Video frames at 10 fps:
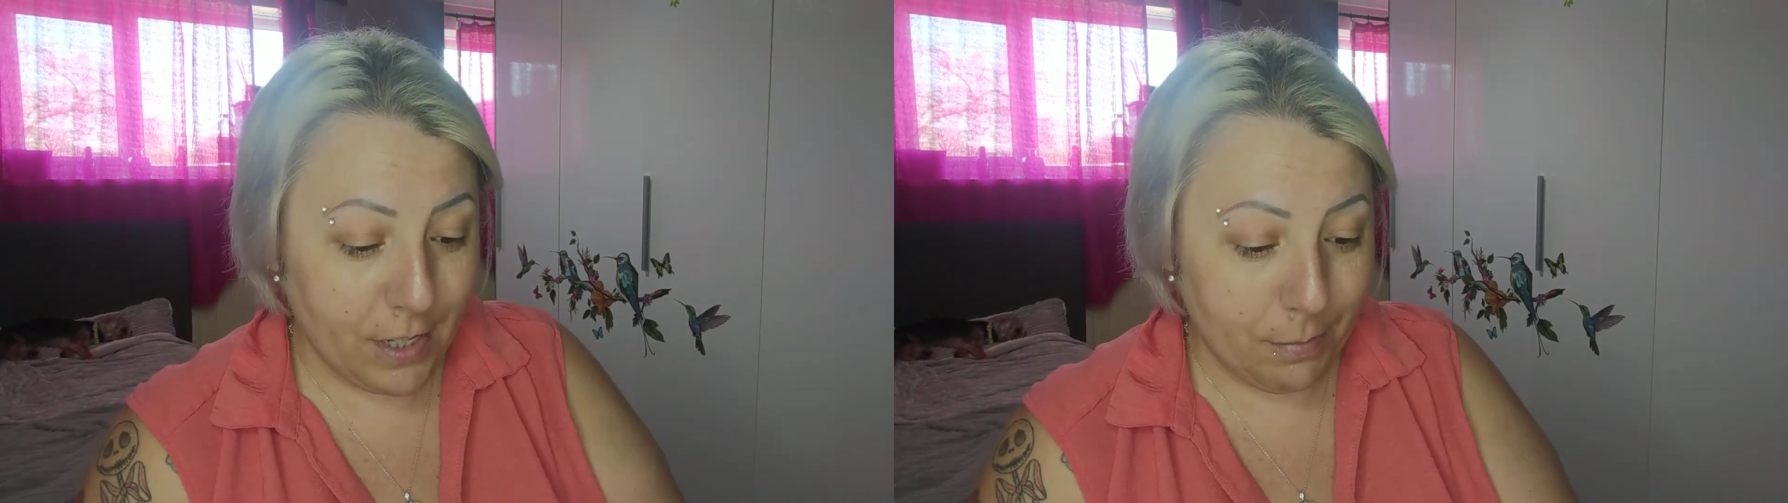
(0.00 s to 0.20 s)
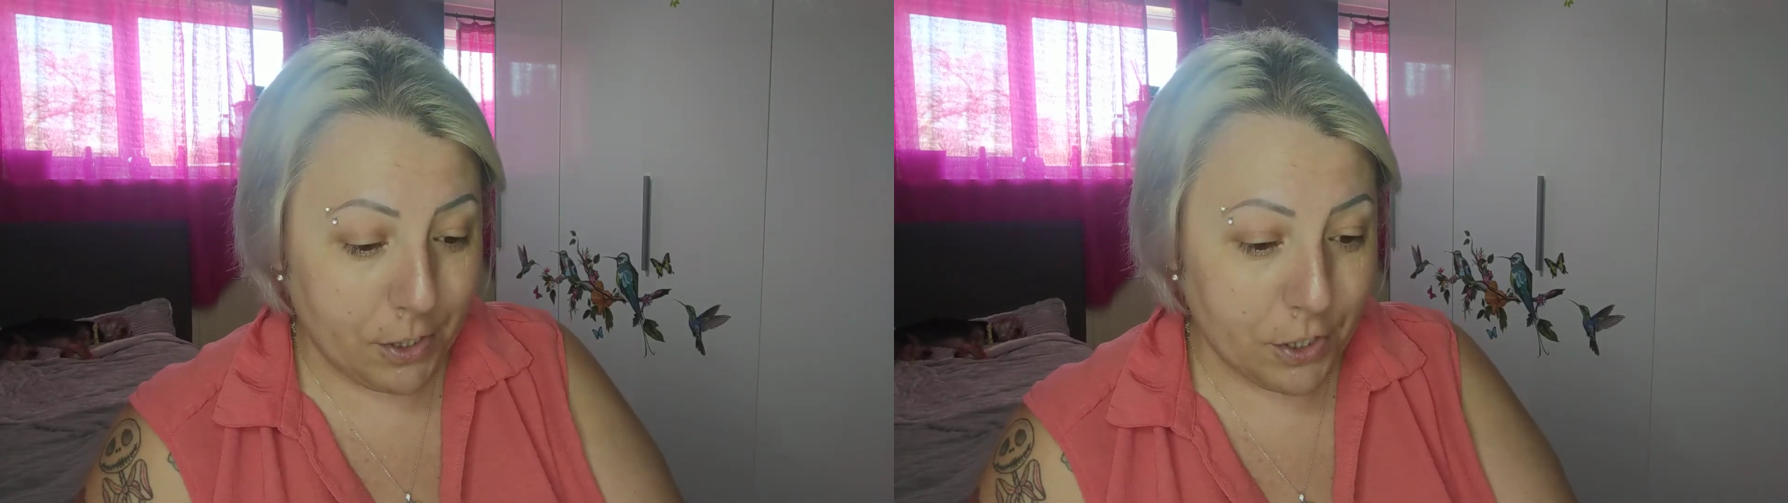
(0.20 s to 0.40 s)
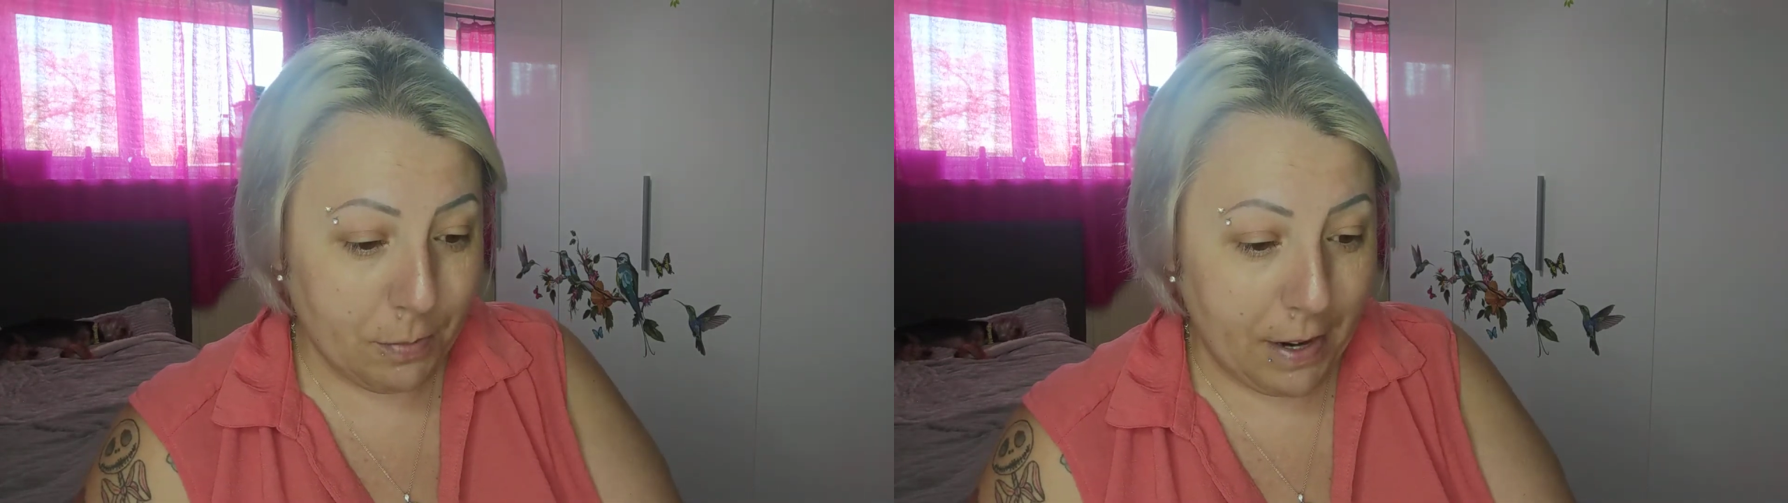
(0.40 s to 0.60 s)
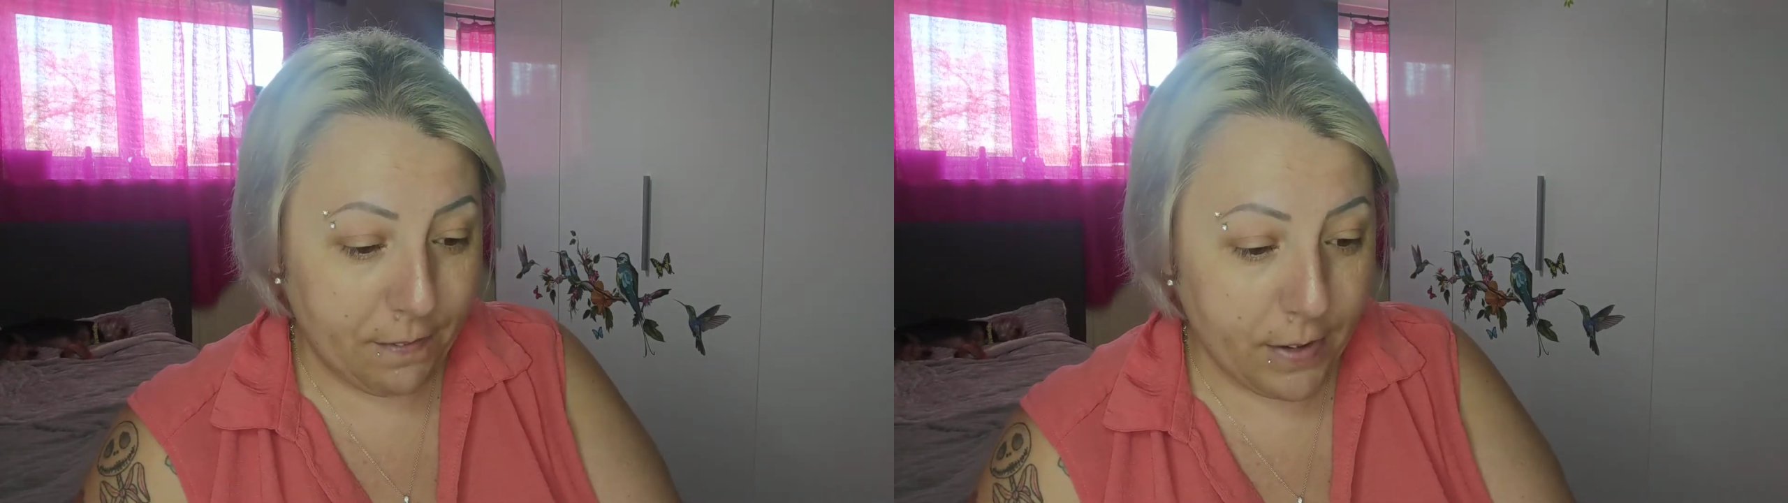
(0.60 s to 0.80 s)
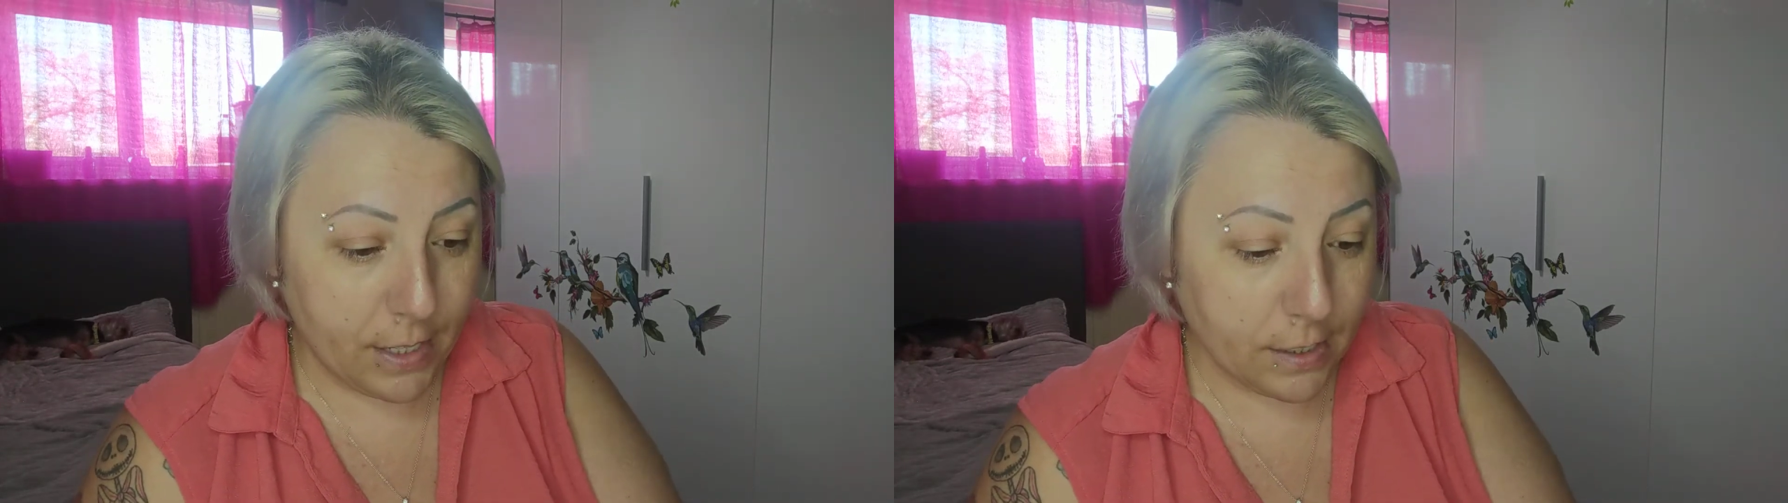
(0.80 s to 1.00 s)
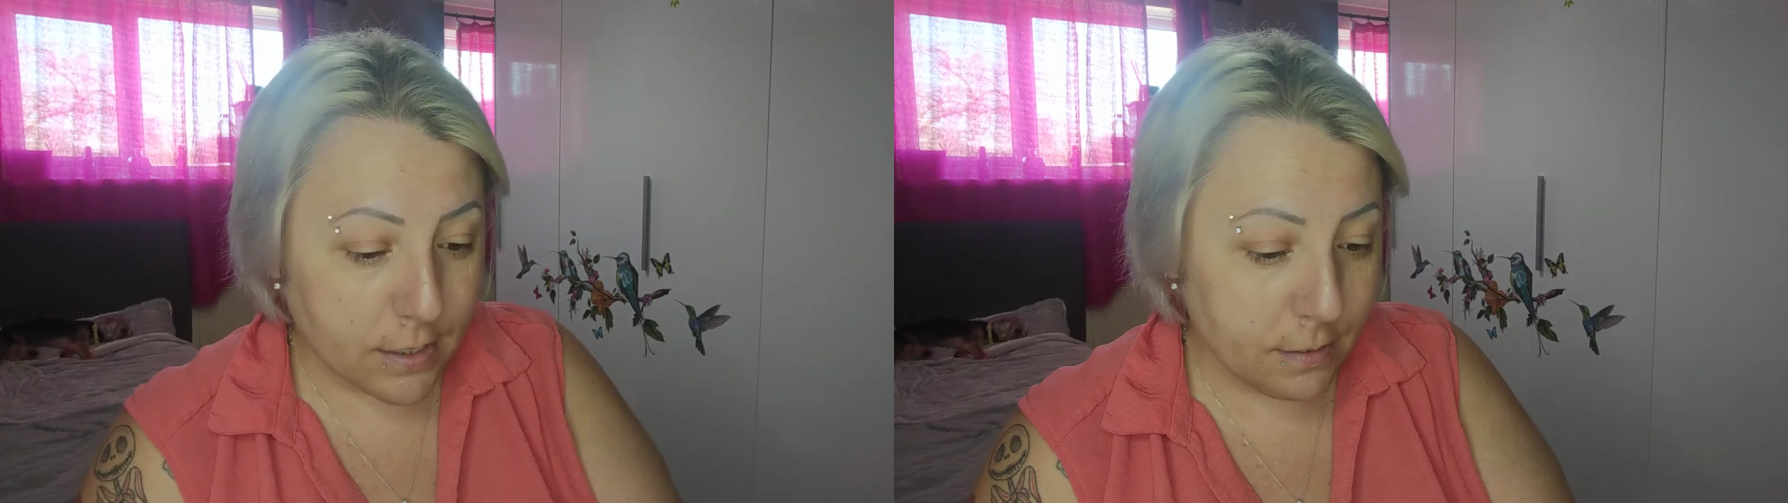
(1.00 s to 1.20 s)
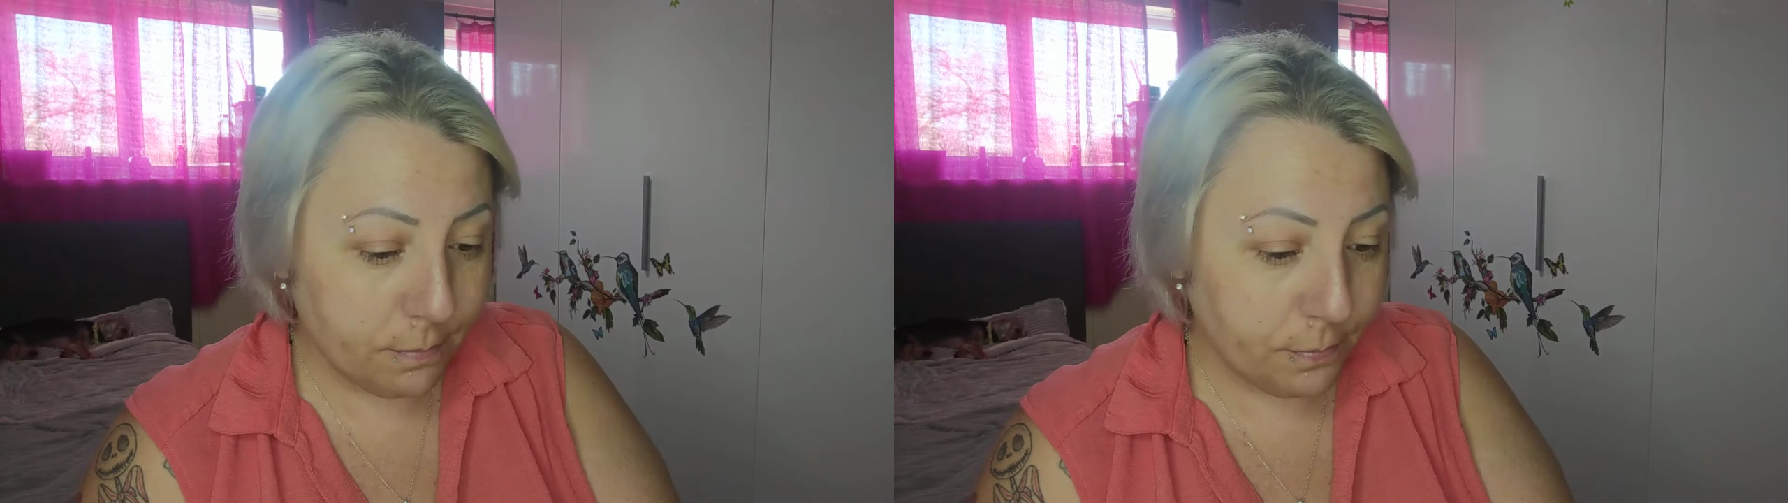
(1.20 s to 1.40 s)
damage to my face.